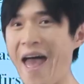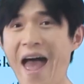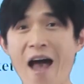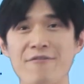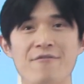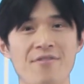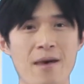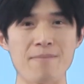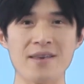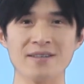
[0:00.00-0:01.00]
half. That
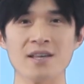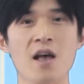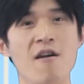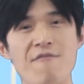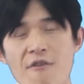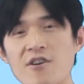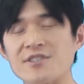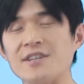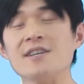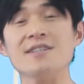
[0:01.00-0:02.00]
means
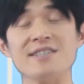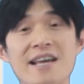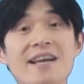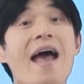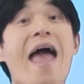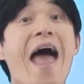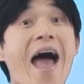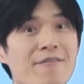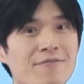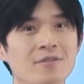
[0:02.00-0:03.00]
first take
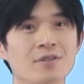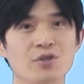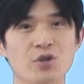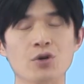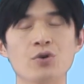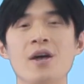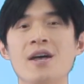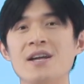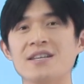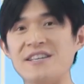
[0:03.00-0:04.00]
half. So
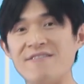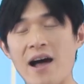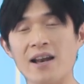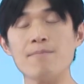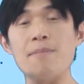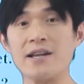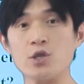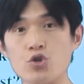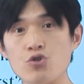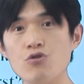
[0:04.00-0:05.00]
divided by
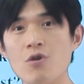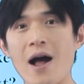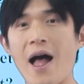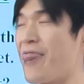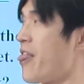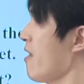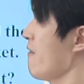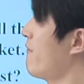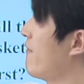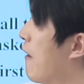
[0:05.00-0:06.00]
2 and then
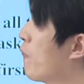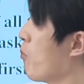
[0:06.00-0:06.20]
5